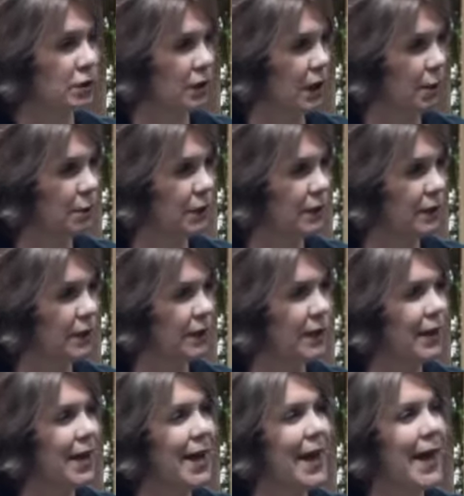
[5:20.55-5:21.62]
liability,
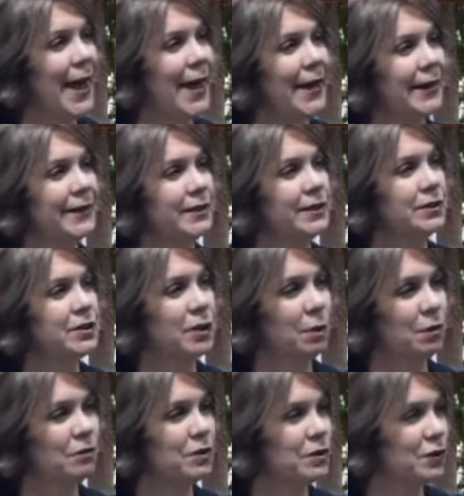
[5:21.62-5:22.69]
and some
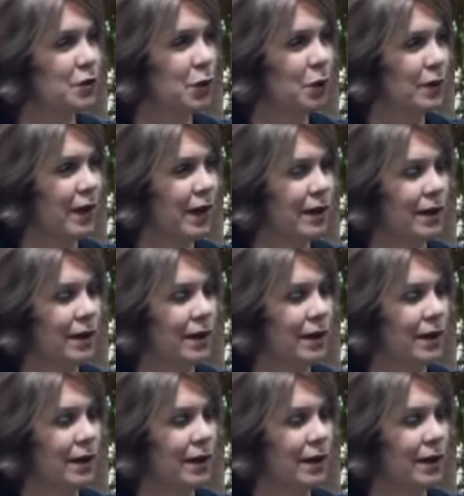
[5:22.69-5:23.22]
of us know that